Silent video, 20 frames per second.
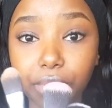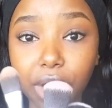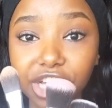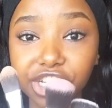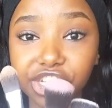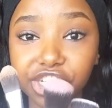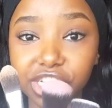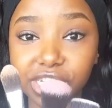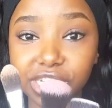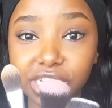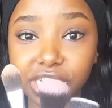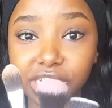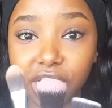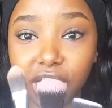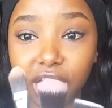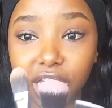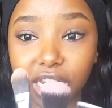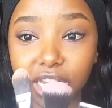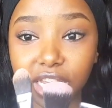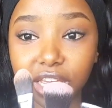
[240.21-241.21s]
brushes,
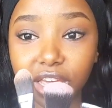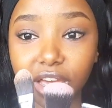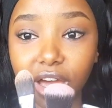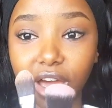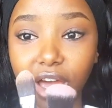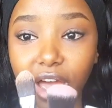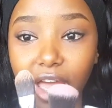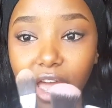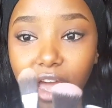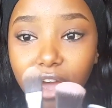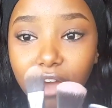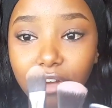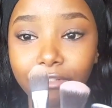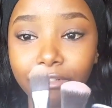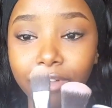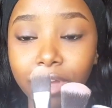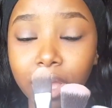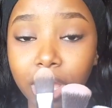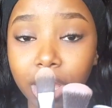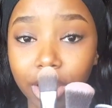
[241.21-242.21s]
and here I
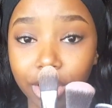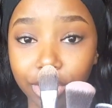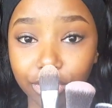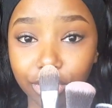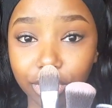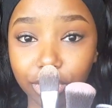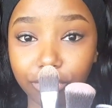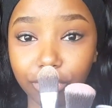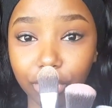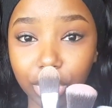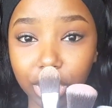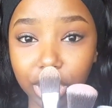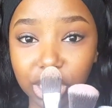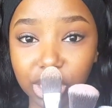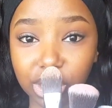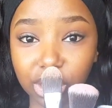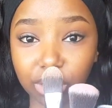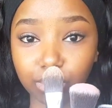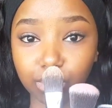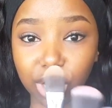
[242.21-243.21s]
have three
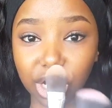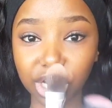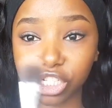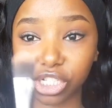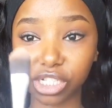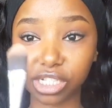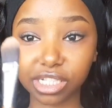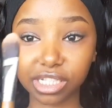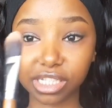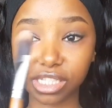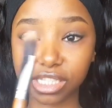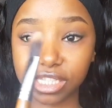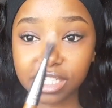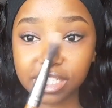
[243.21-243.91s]
foundation brushes.